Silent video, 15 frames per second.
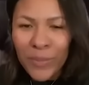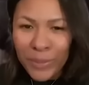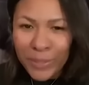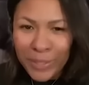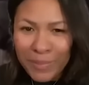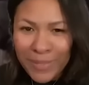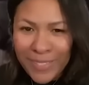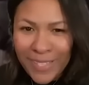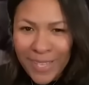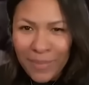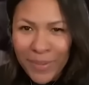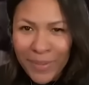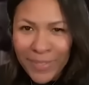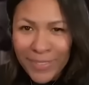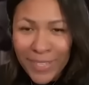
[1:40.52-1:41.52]
Williams is up by
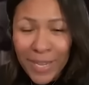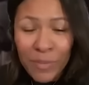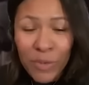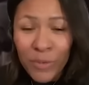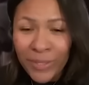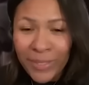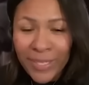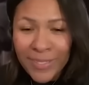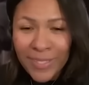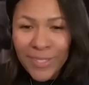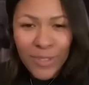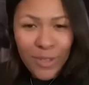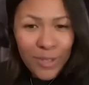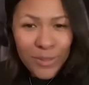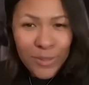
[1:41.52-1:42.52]
the time you realize he's
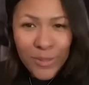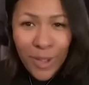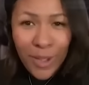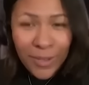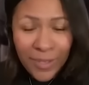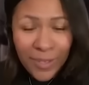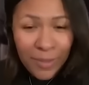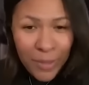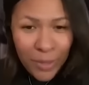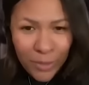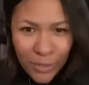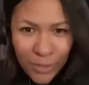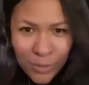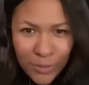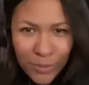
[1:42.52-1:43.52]
also talking about
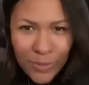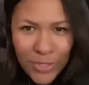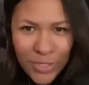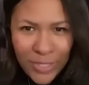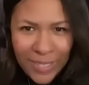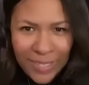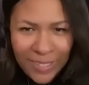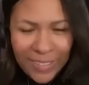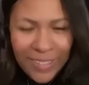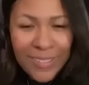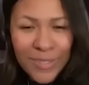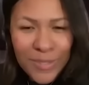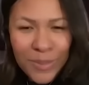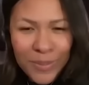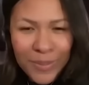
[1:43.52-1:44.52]
you, Shannon. It's
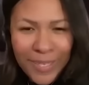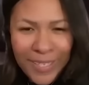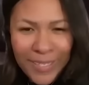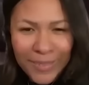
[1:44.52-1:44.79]
too late.